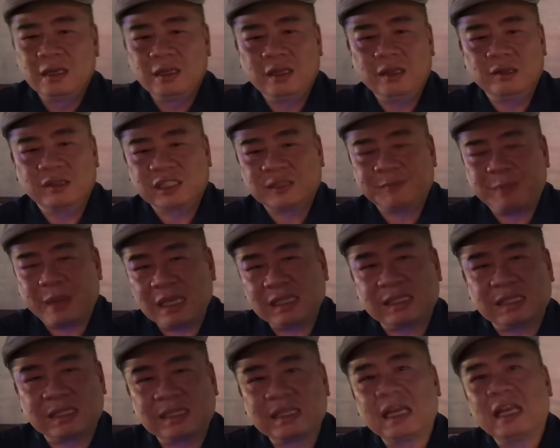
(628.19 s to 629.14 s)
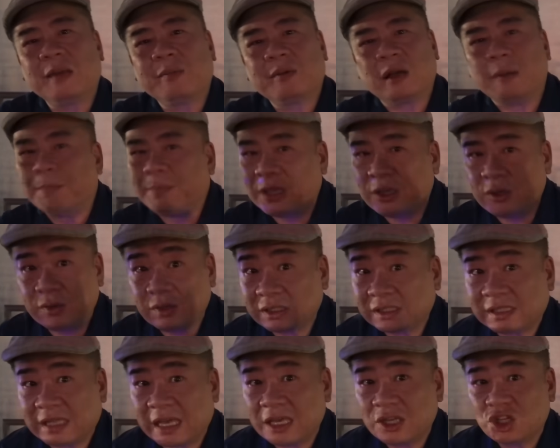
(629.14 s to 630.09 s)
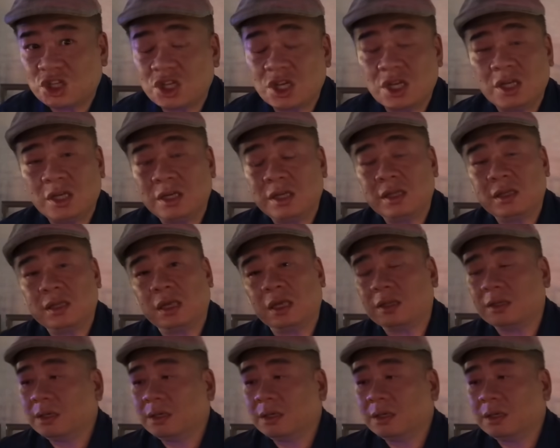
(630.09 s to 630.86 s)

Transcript: you know, space to set up computer station